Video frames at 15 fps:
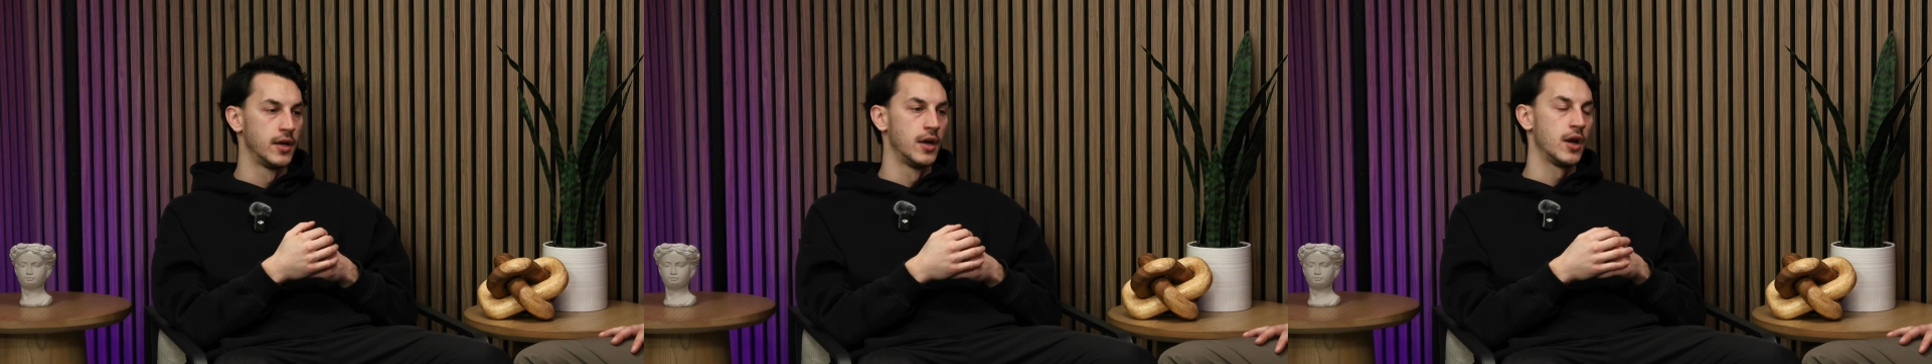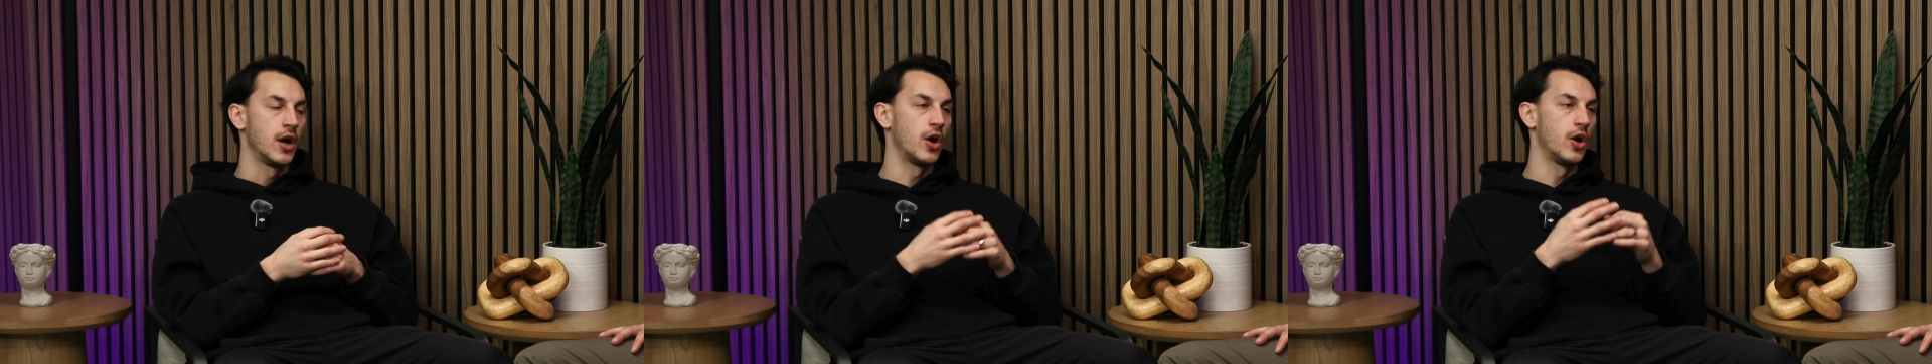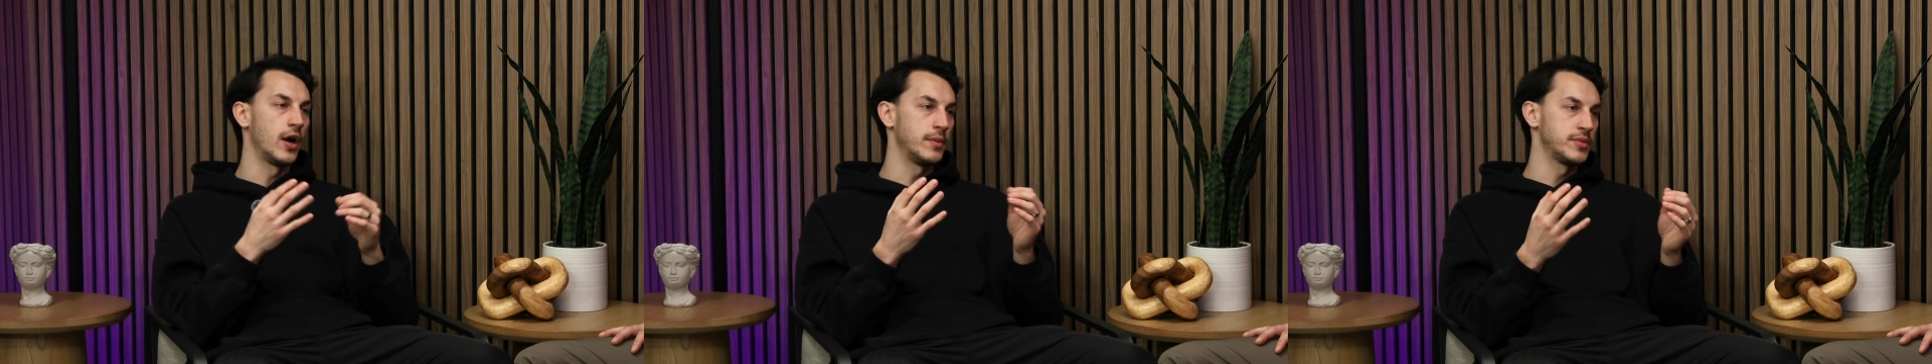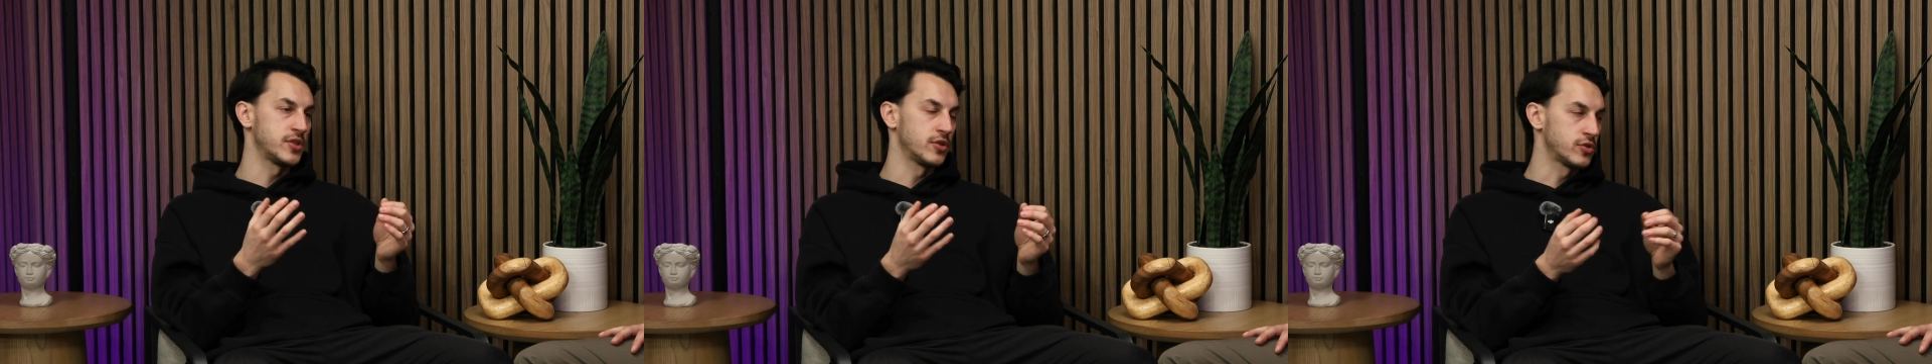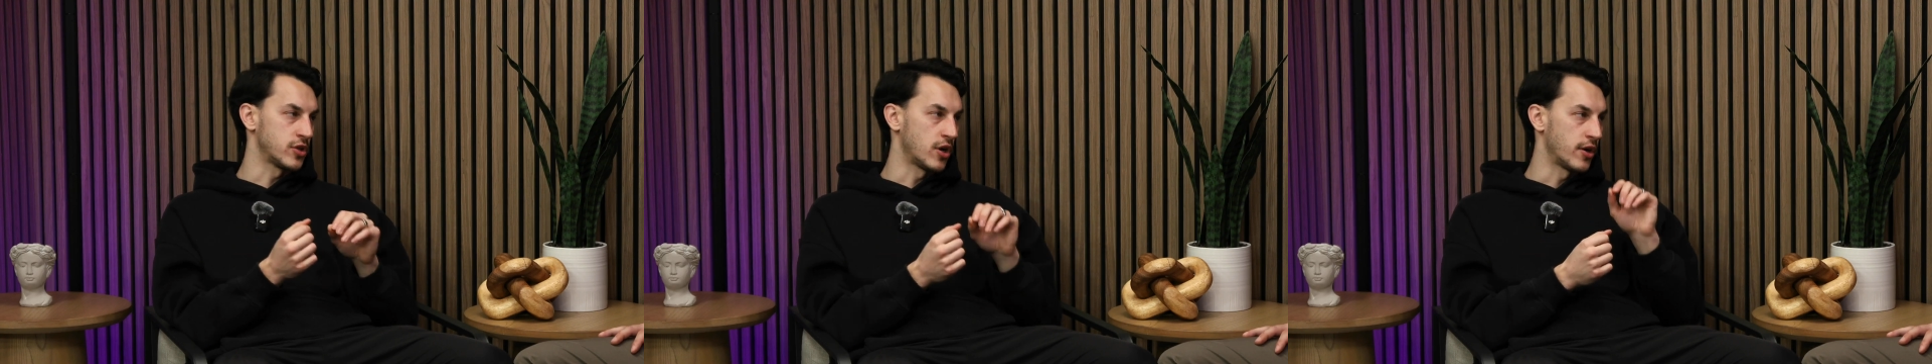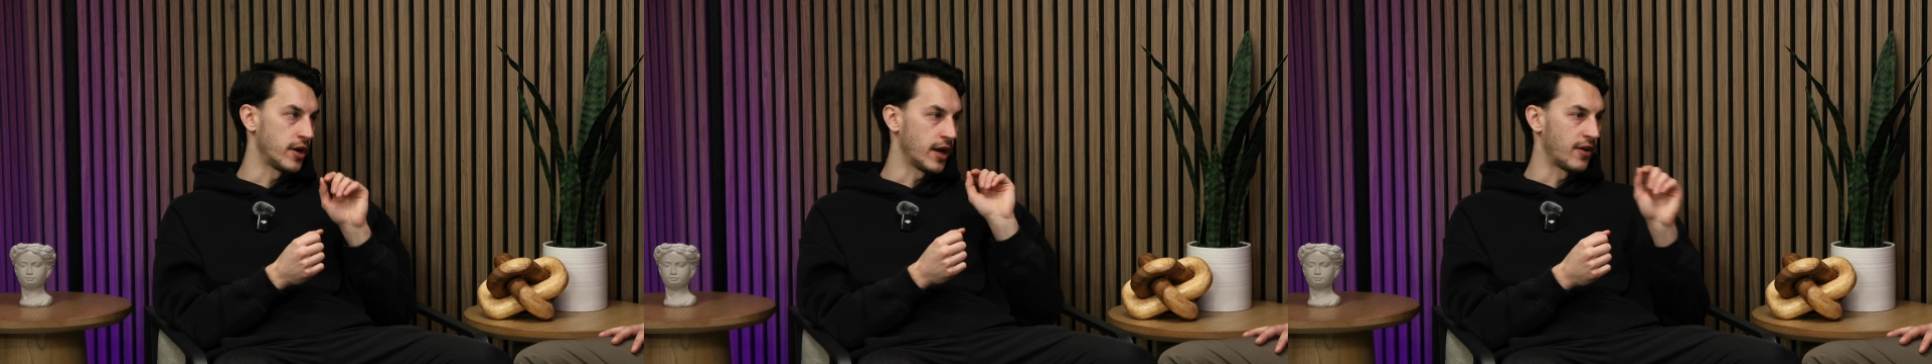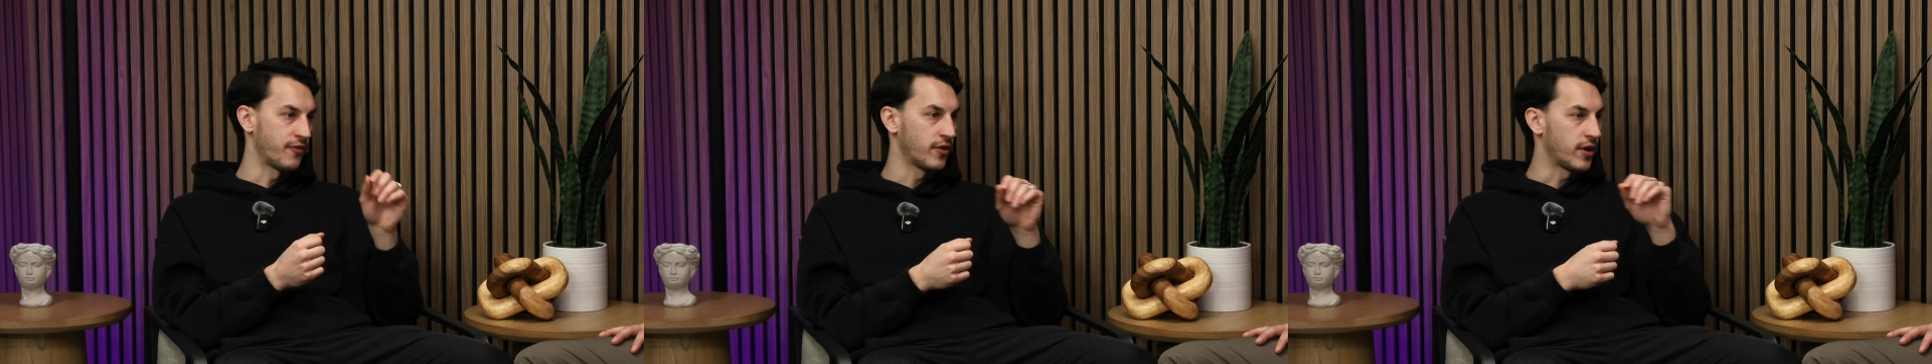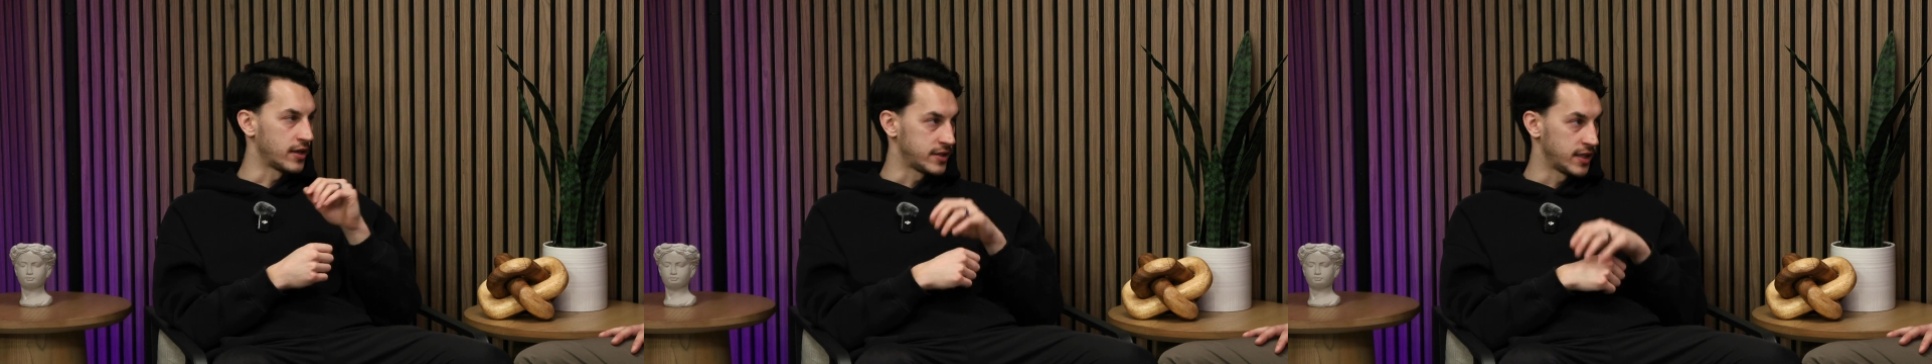Oh, I'm so sorry. I
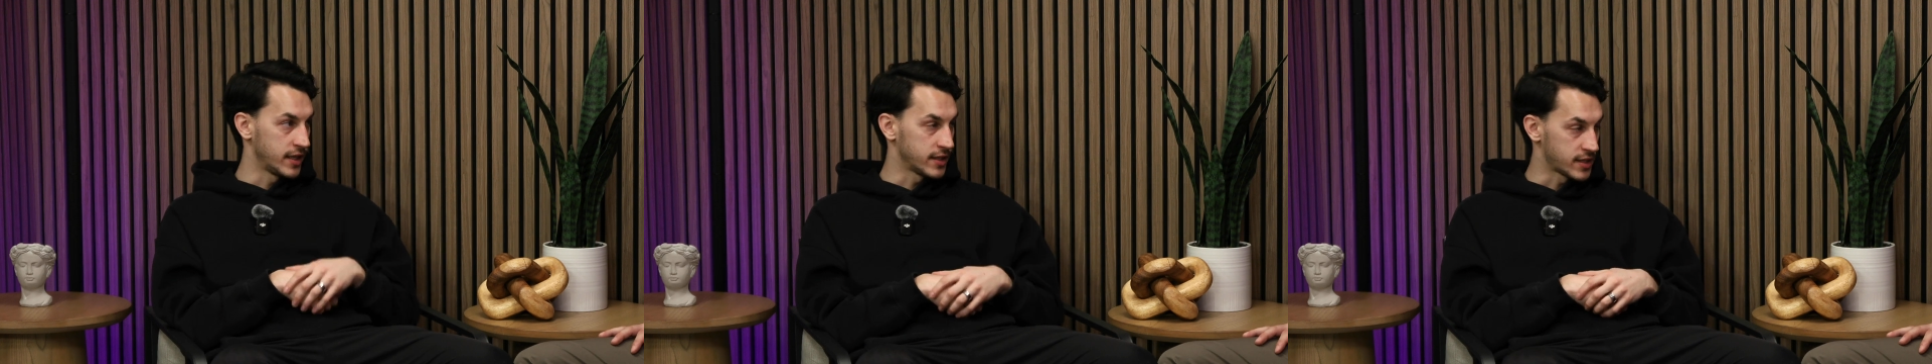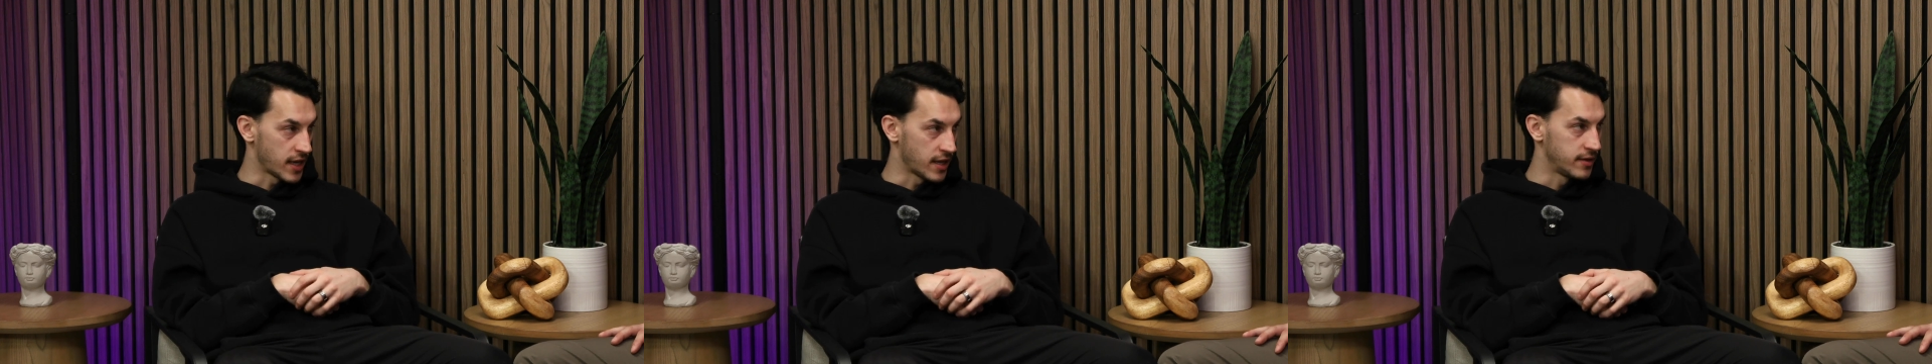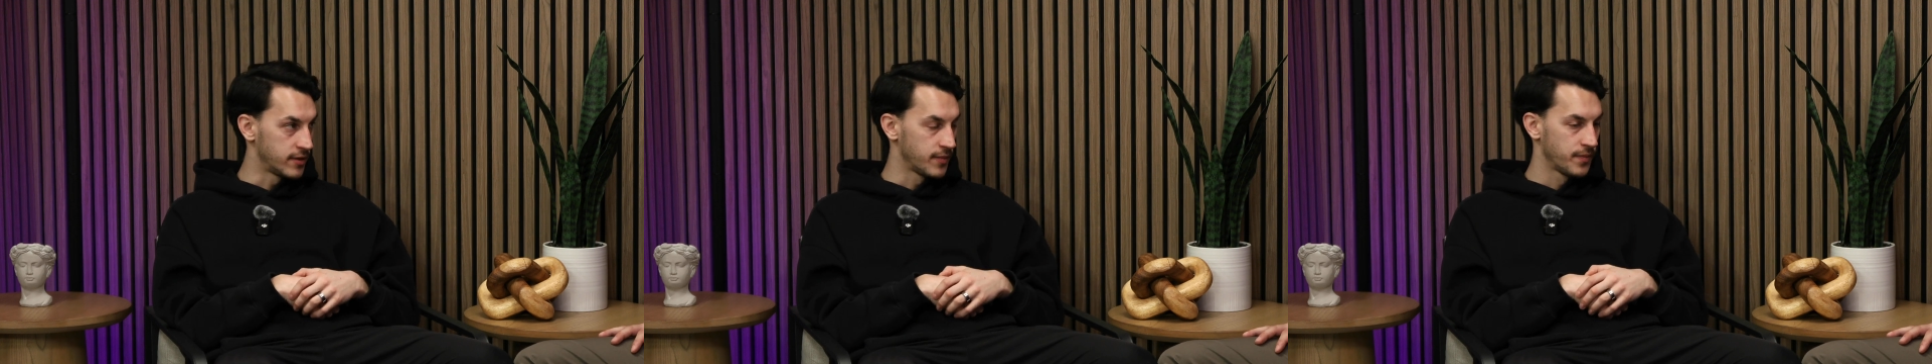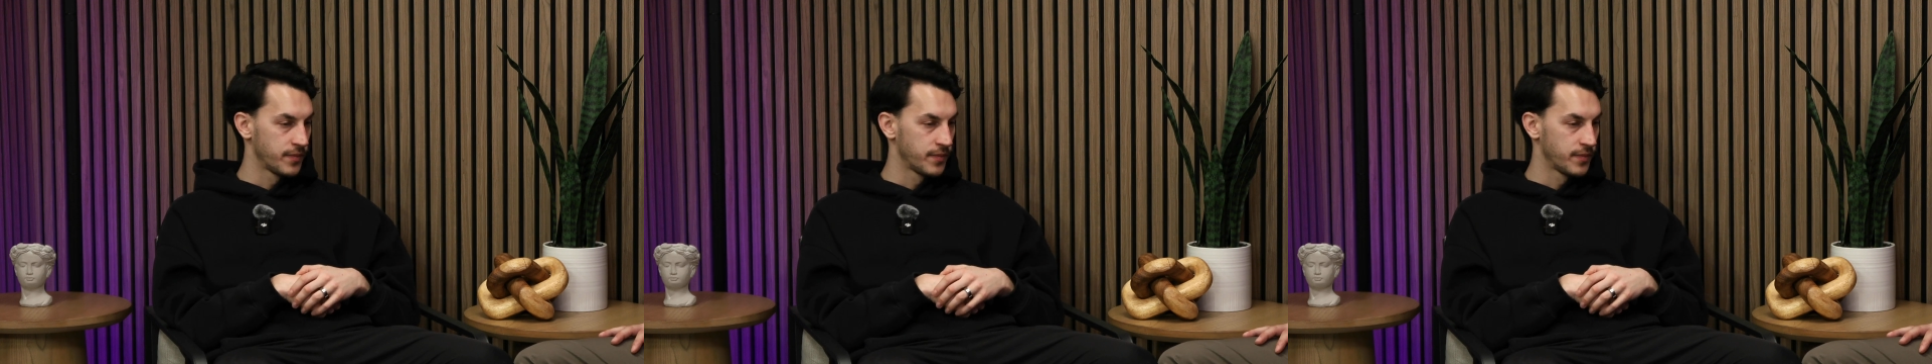forgot to hit send.